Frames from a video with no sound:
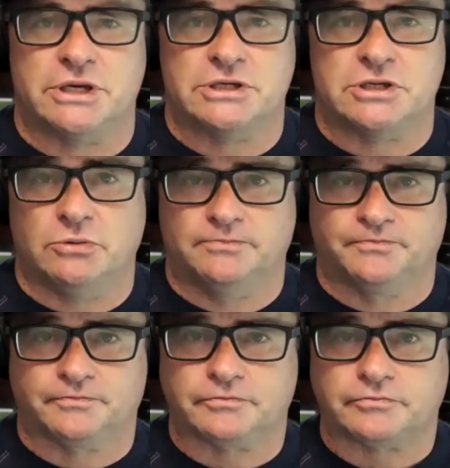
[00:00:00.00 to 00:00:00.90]
And so
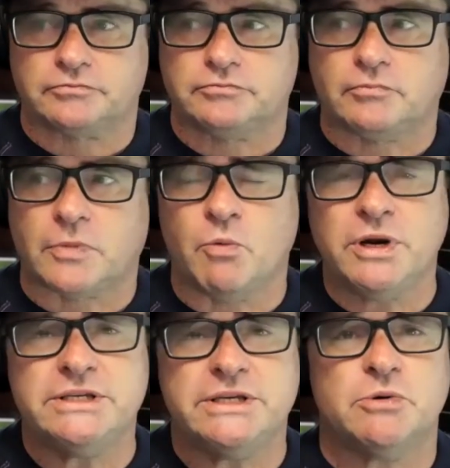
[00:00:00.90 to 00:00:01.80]
what
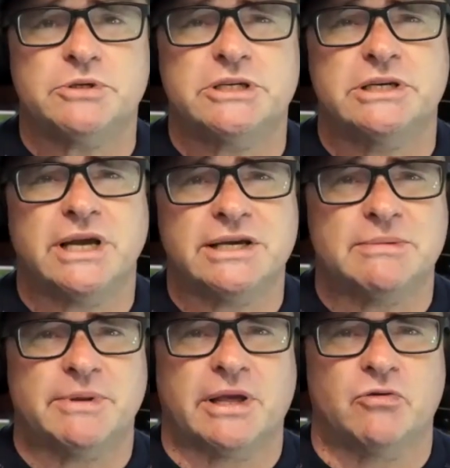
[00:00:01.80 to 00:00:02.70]
he said was, he said, take
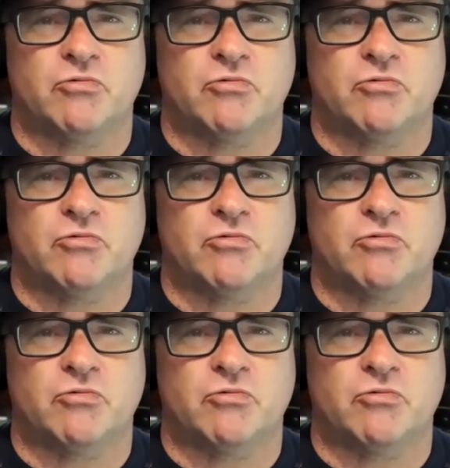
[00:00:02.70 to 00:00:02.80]
something that you